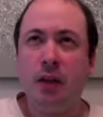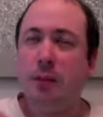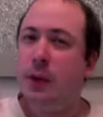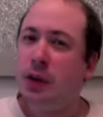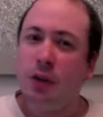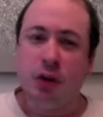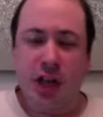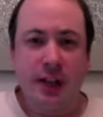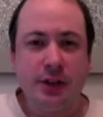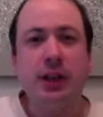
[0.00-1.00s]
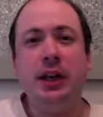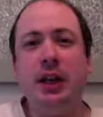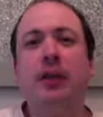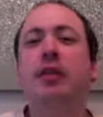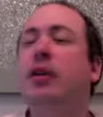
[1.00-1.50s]
but it's not challenging.
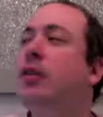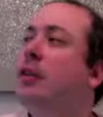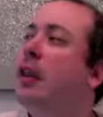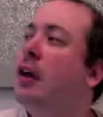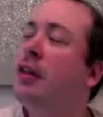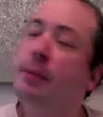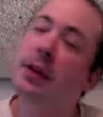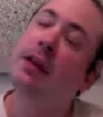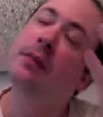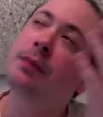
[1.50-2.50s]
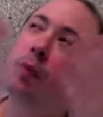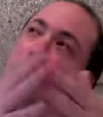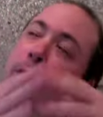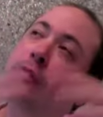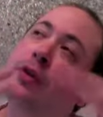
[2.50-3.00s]
It's just a nice, pleasant
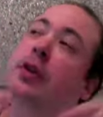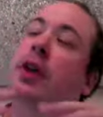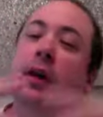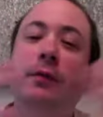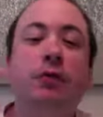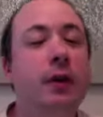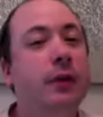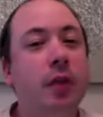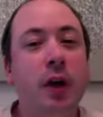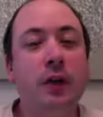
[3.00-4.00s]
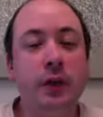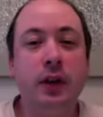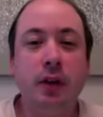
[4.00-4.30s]
warmth that just kind of drifts over you,